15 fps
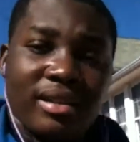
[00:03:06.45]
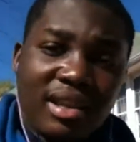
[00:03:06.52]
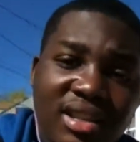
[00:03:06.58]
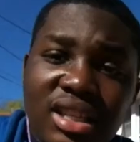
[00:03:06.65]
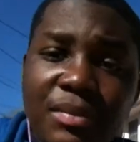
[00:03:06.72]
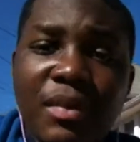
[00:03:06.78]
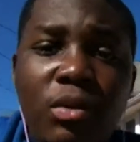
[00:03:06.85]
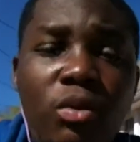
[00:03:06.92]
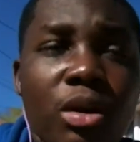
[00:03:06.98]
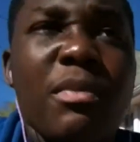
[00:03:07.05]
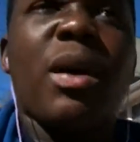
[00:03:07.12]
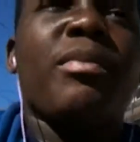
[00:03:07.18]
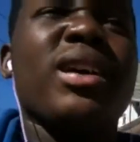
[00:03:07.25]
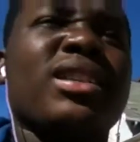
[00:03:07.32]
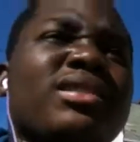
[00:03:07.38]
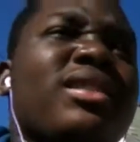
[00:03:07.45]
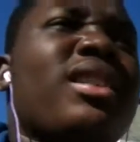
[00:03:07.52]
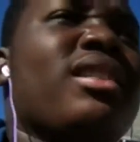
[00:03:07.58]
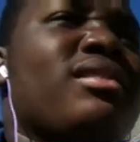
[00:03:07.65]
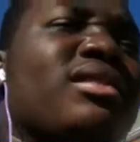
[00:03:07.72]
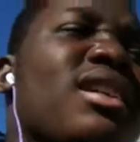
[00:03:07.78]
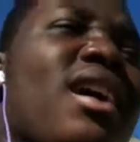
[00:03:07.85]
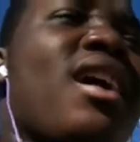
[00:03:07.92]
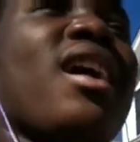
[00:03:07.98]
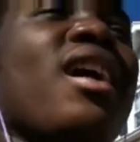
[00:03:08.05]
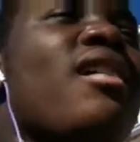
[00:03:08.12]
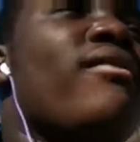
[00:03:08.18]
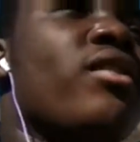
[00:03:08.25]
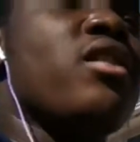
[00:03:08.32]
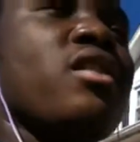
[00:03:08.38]
this has been one of my best days
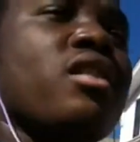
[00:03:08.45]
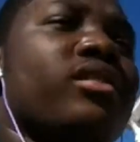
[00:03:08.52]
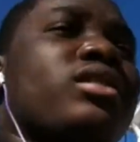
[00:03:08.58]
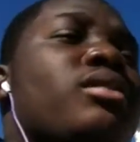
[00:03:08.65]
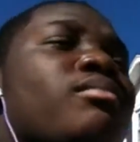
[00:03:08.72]
ever.